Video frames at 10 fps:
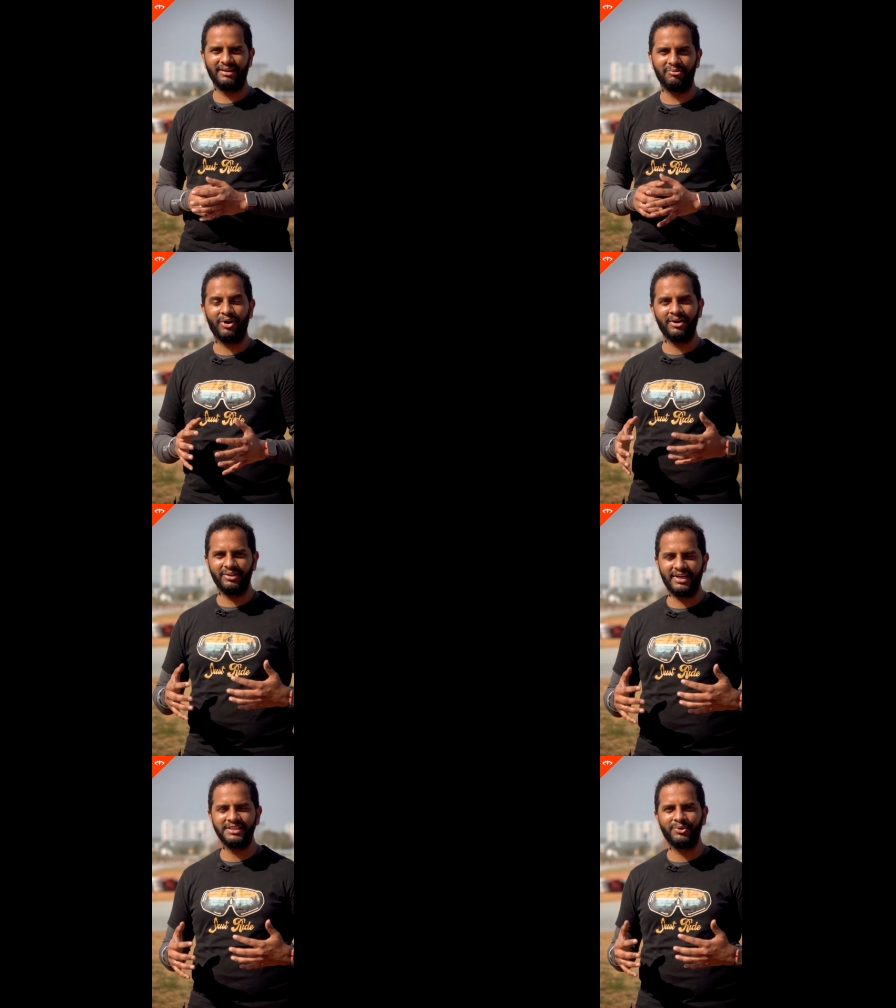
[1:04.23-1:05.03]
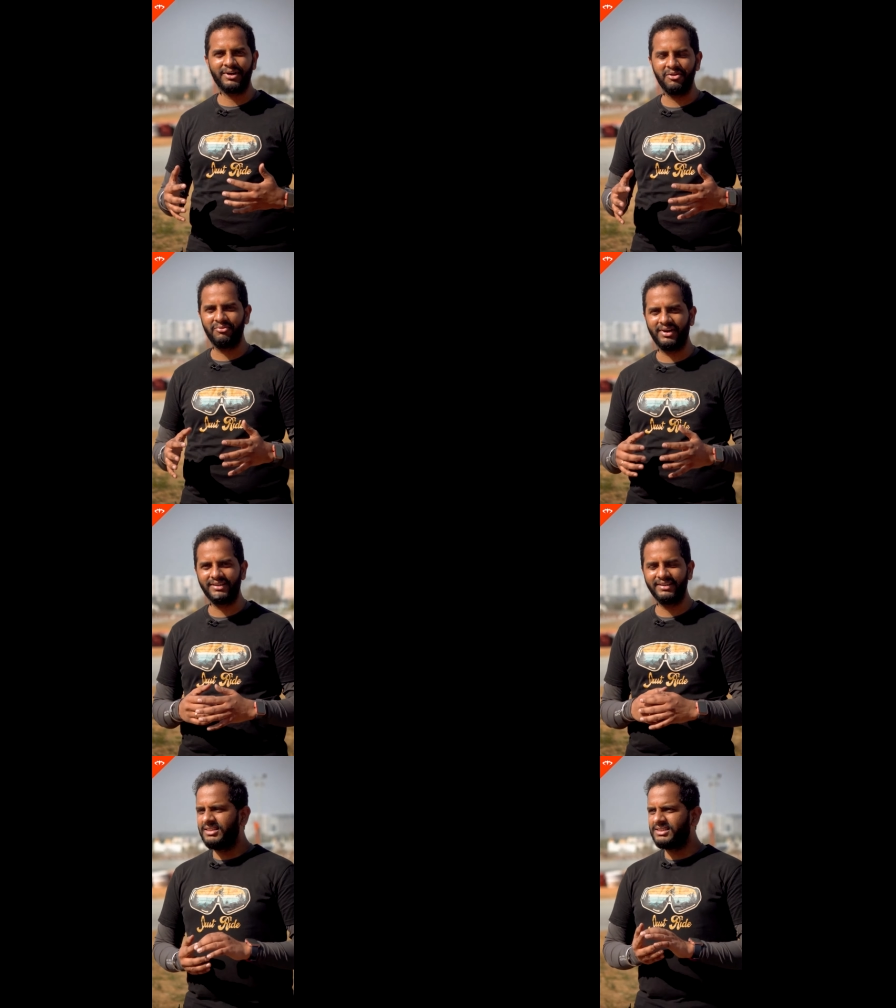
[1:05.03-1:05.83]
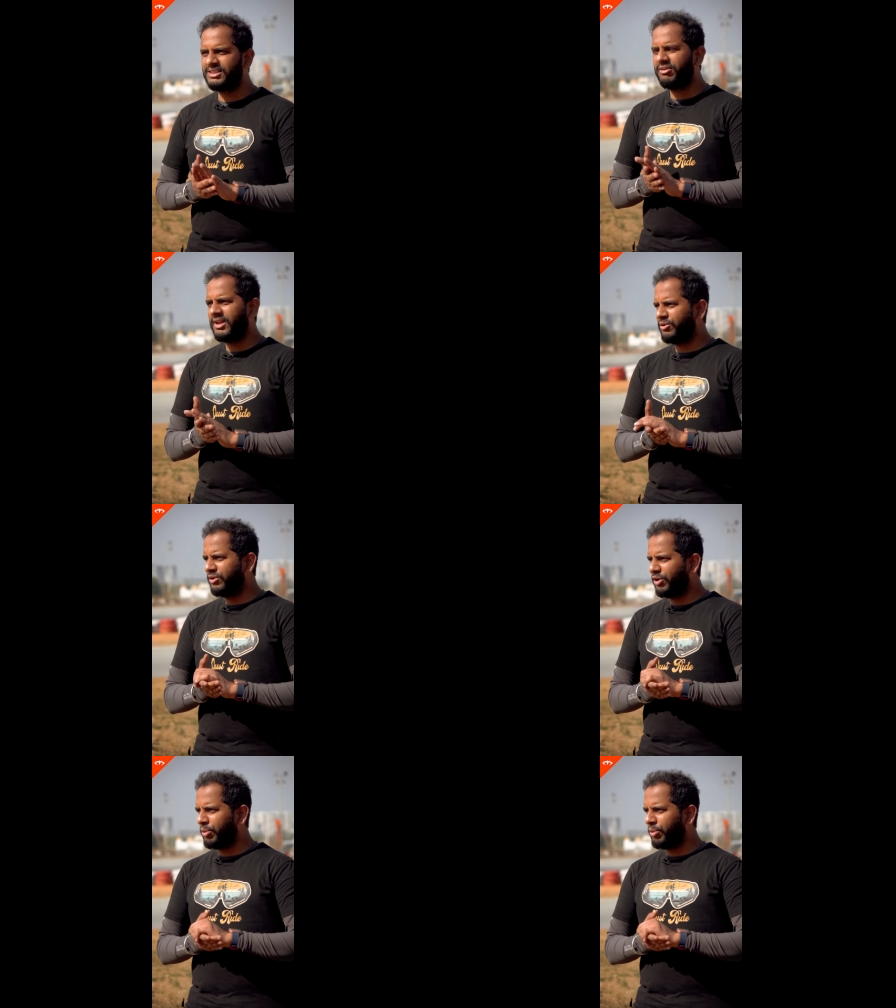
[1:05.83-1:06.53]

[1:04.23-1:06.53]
What, okay. That's what I felt. This is a very good